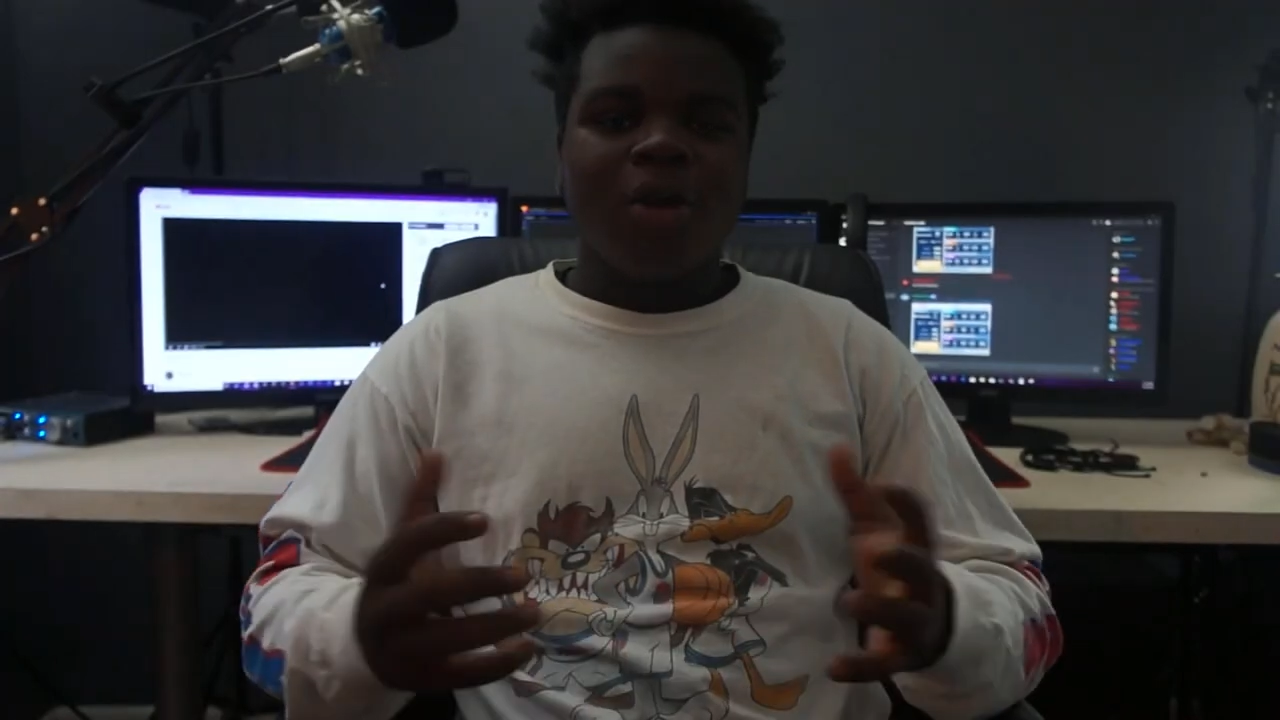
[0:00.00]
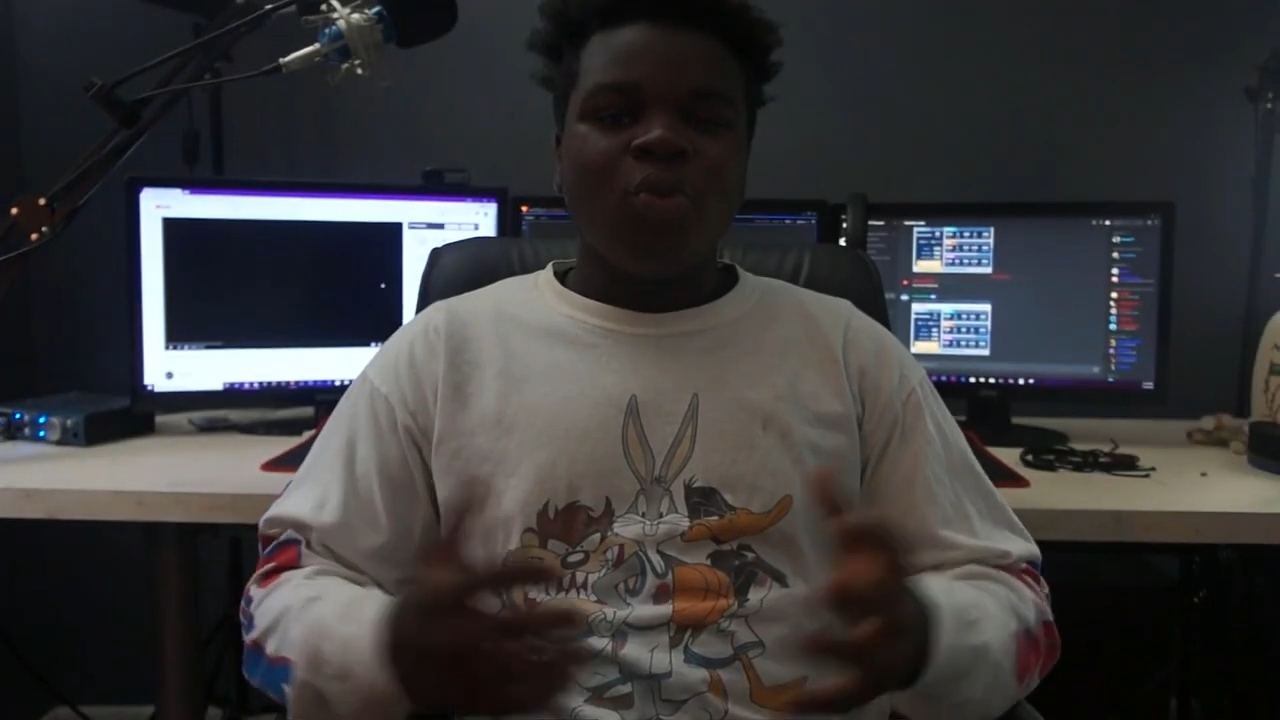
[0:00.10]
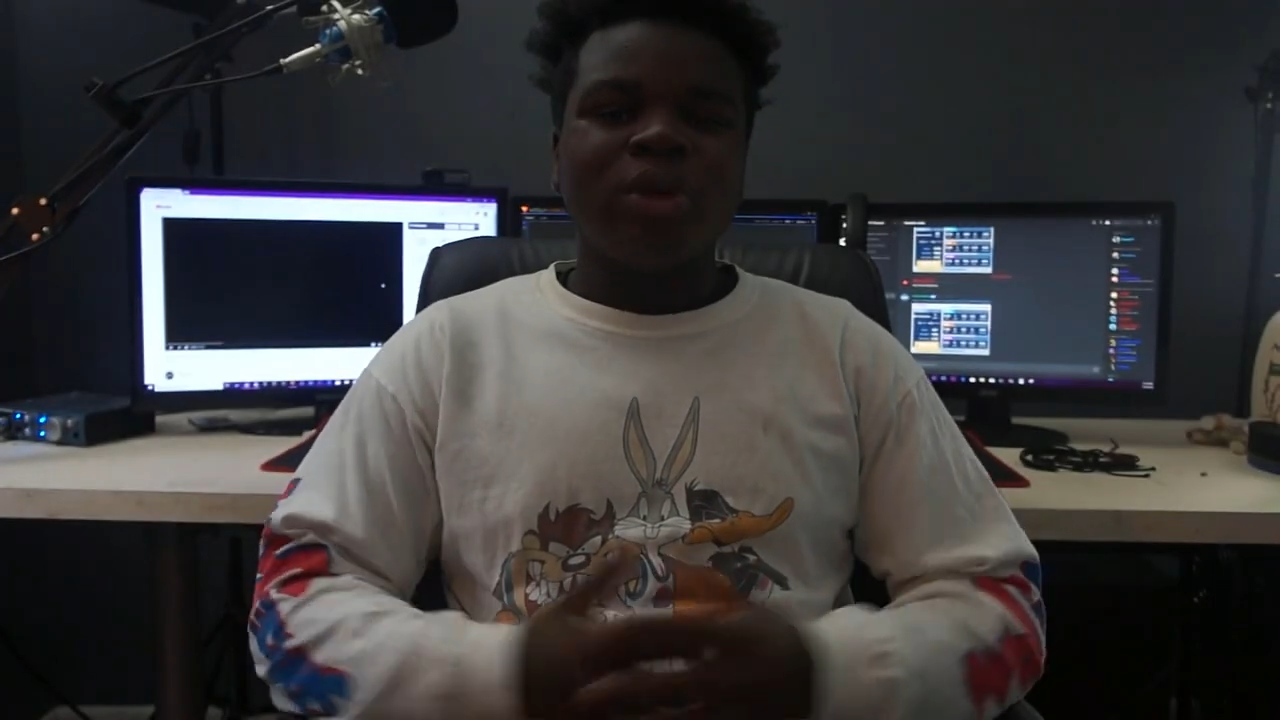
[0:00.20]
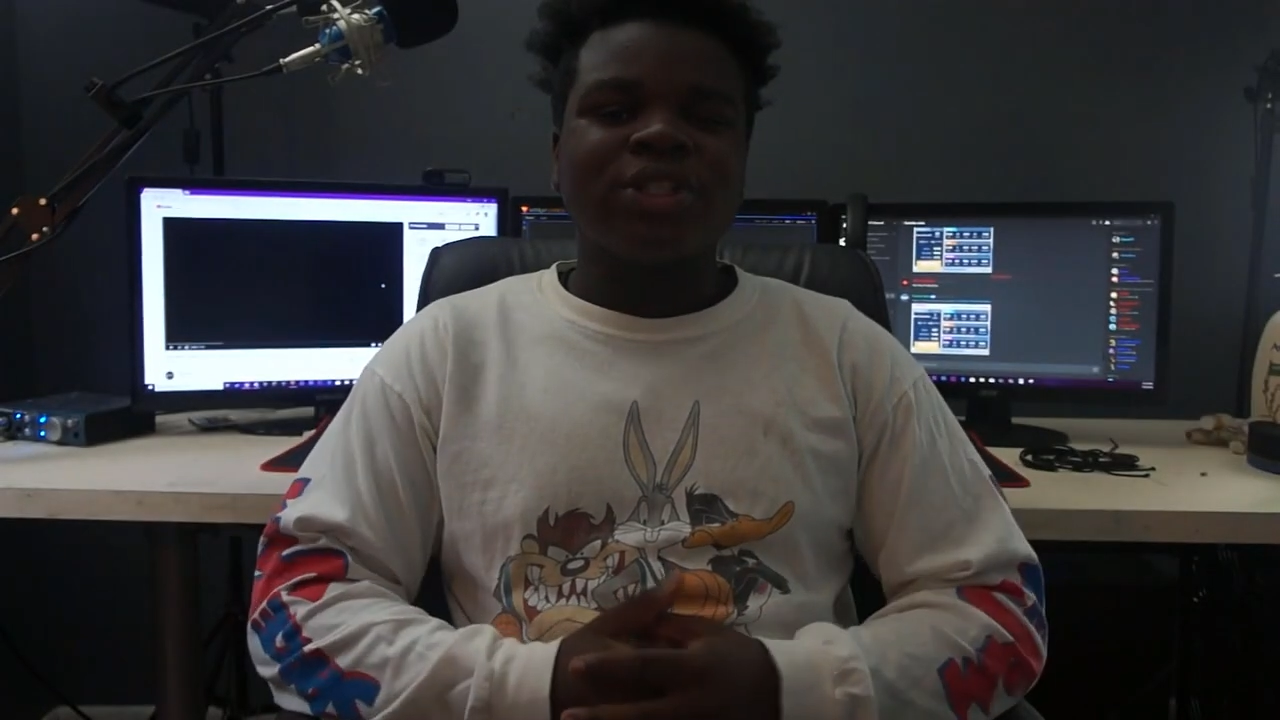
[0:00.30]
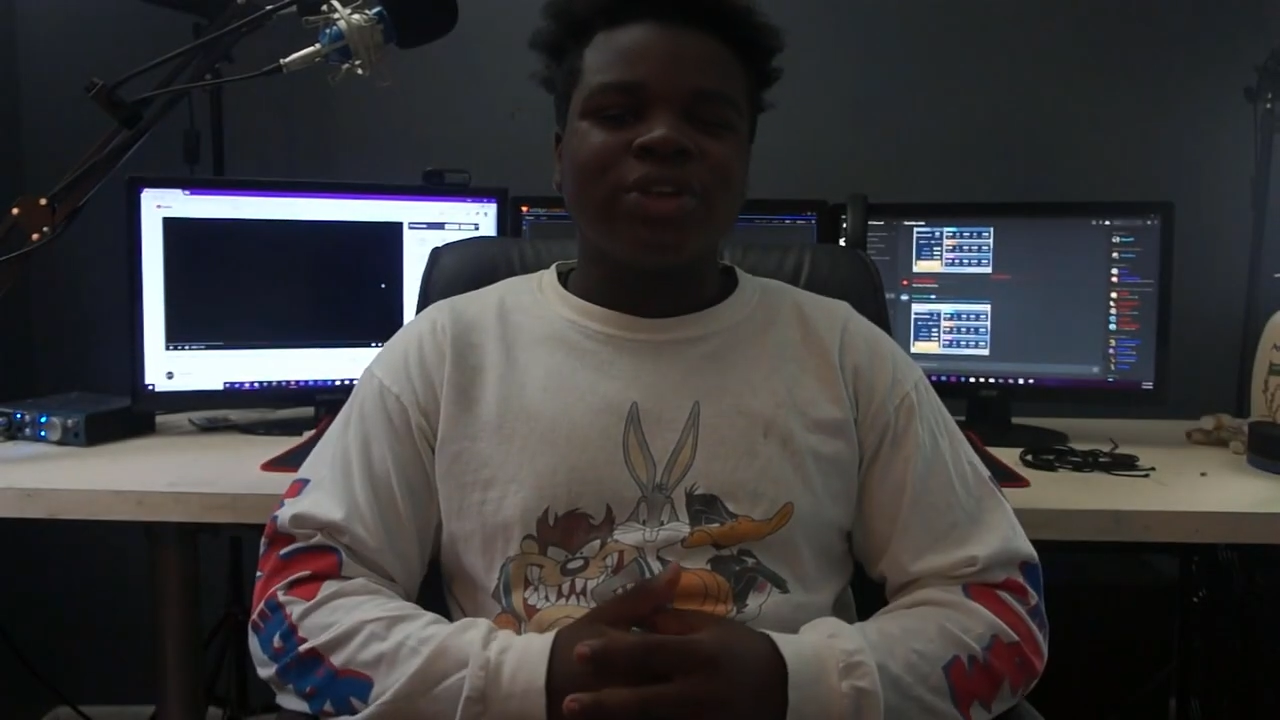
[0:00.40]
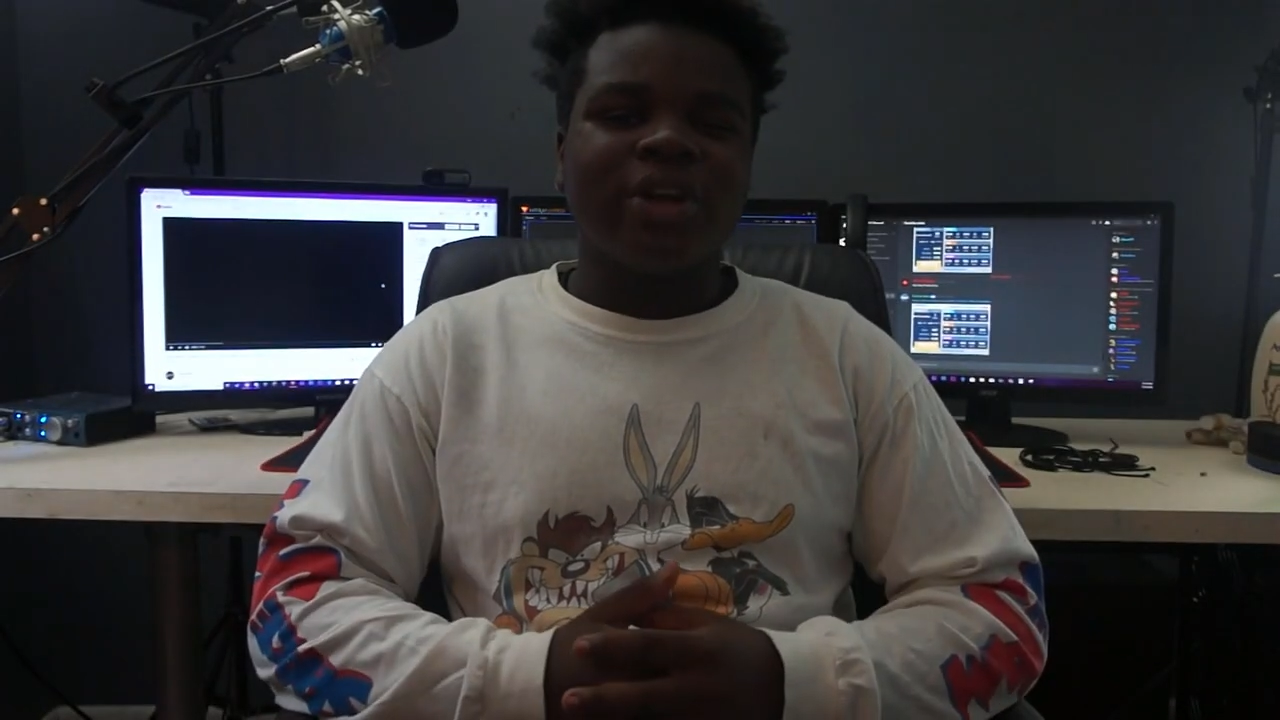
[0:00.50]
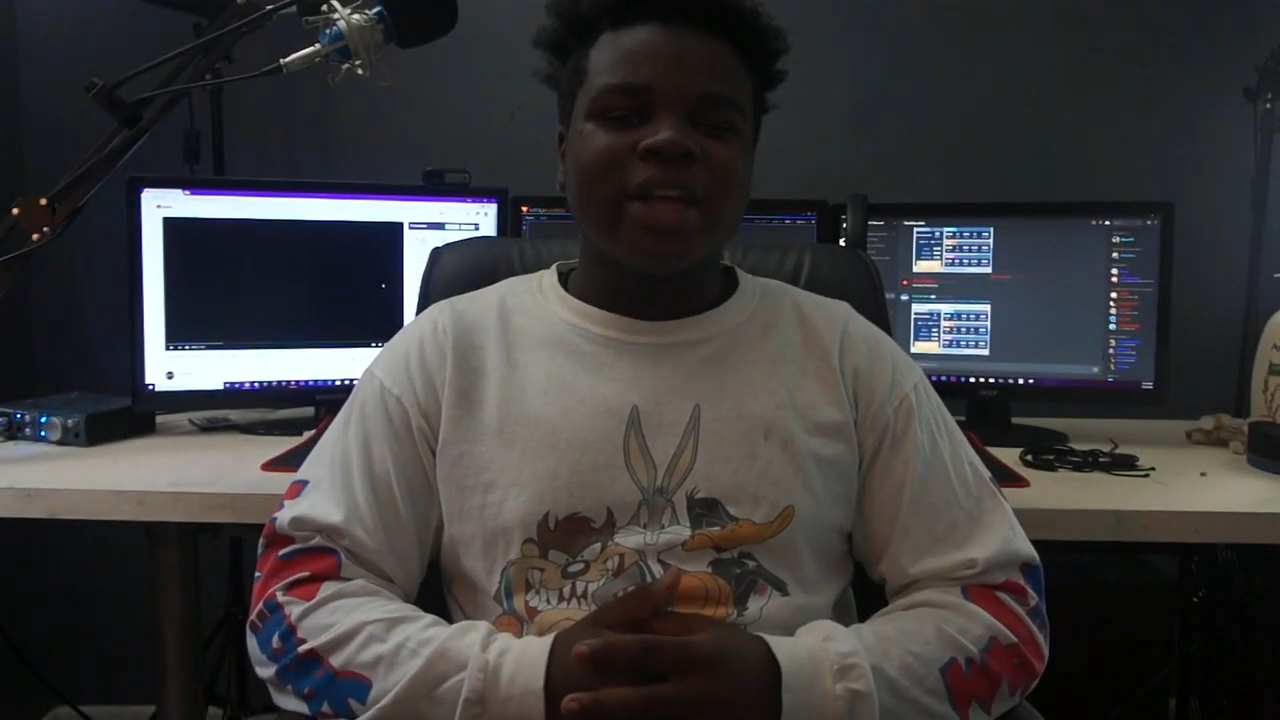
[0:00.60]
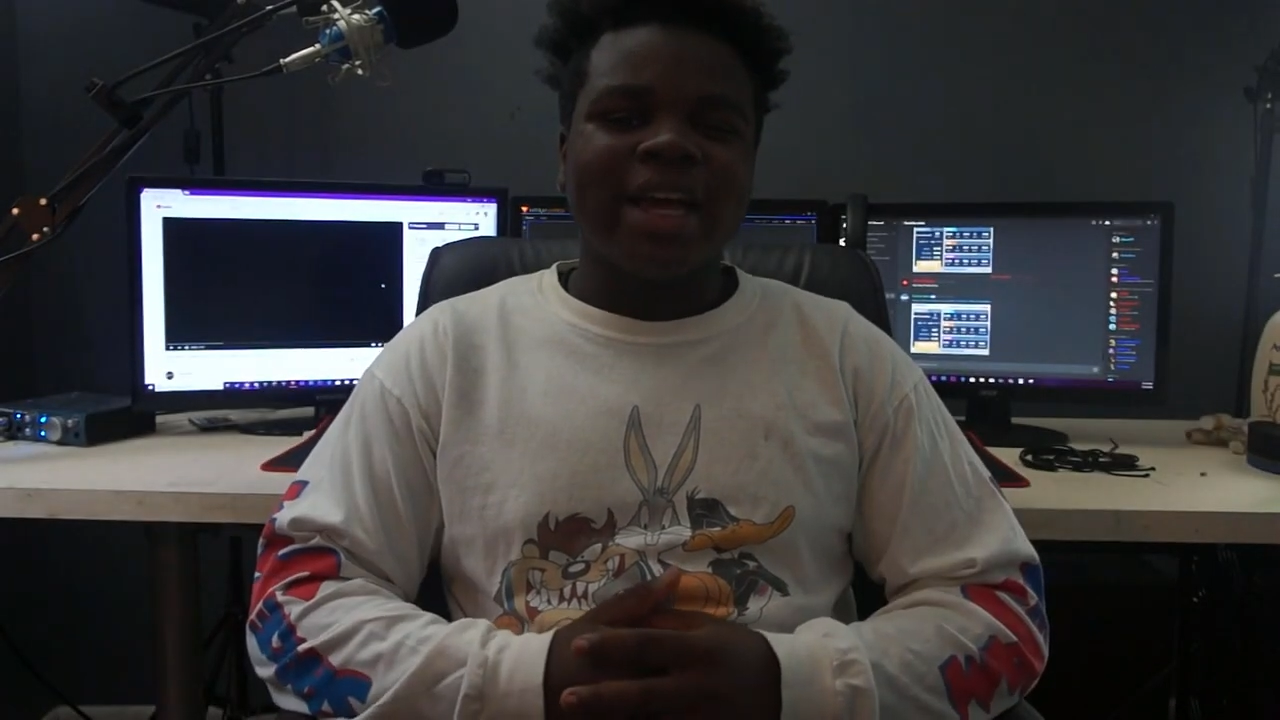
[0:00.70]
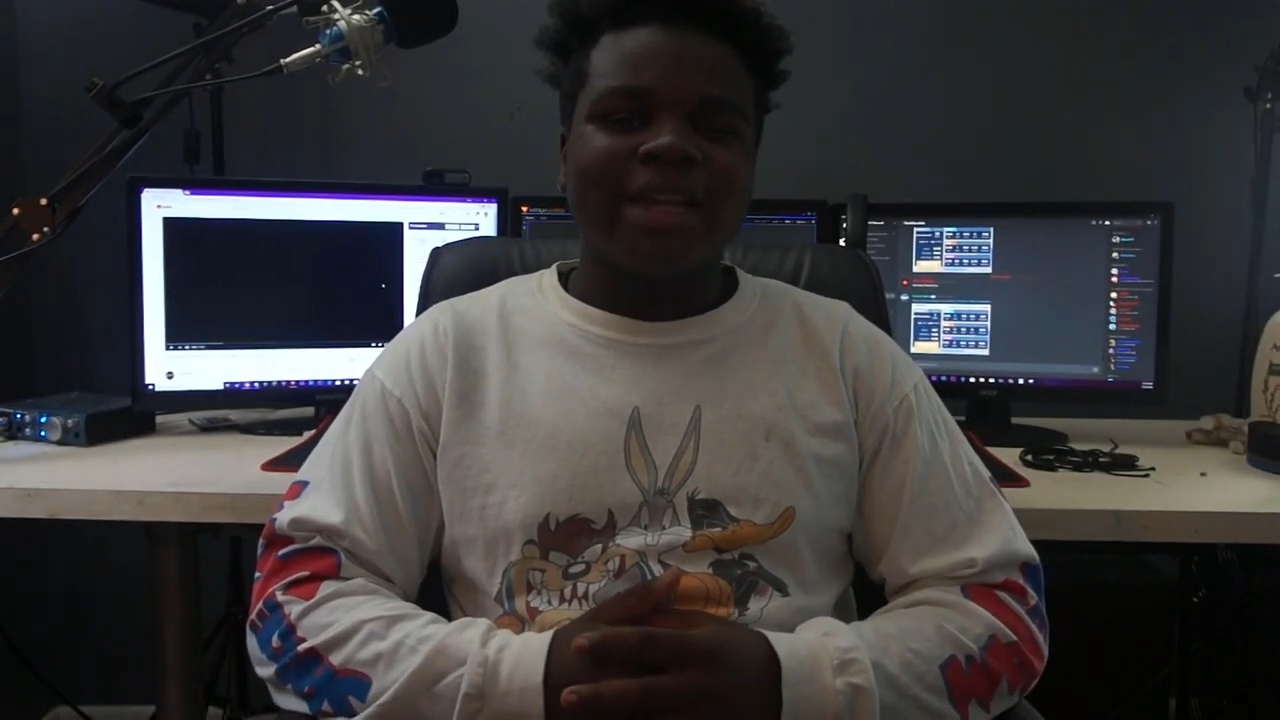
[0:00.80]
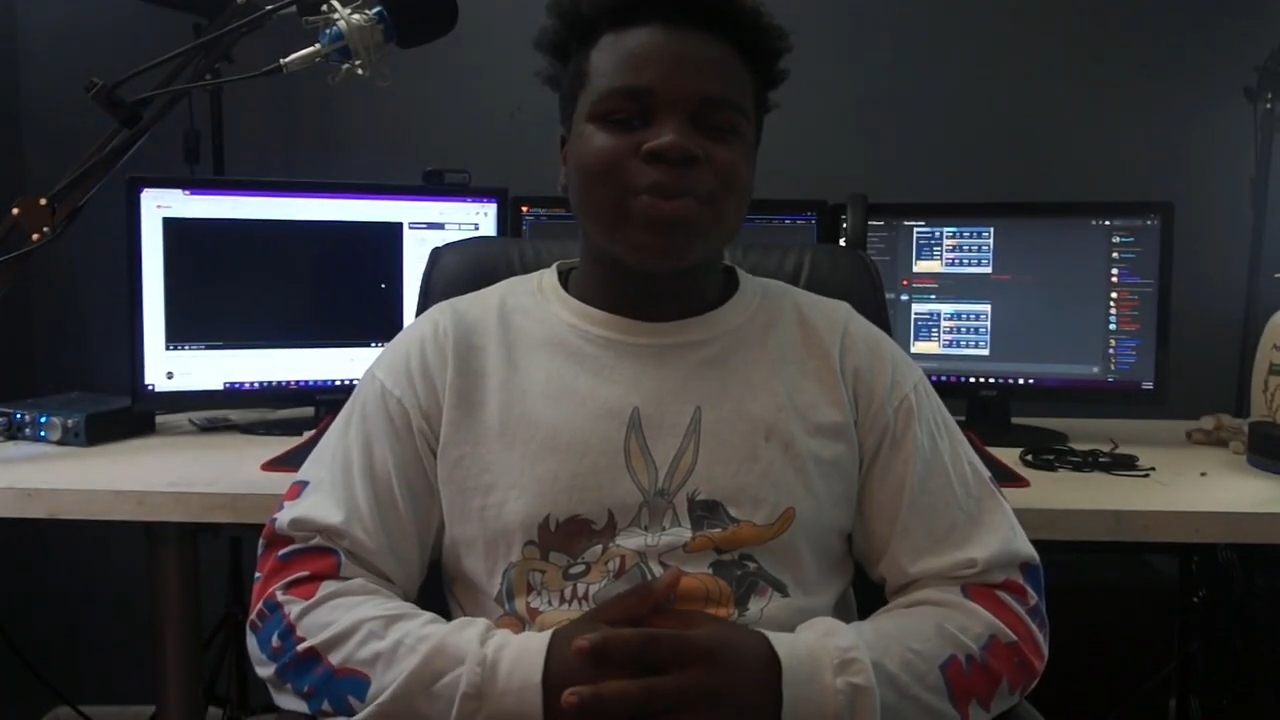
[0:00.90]
What's going
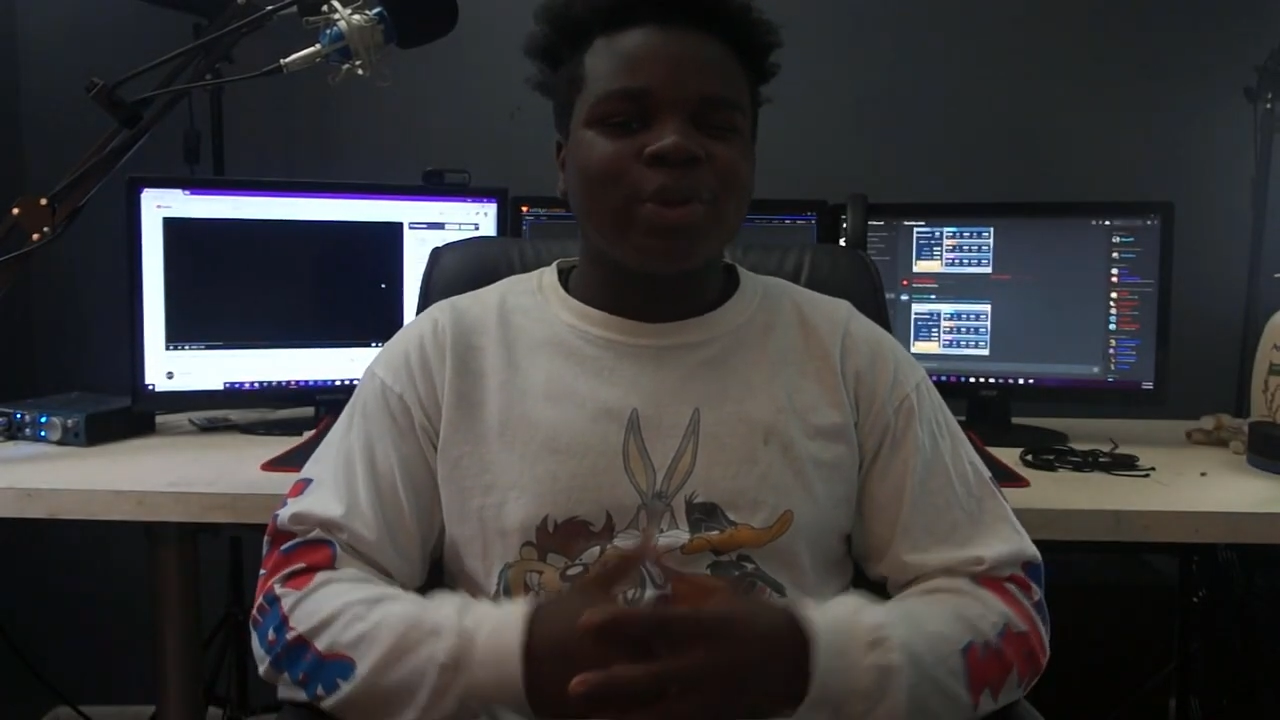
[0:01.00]
on guys?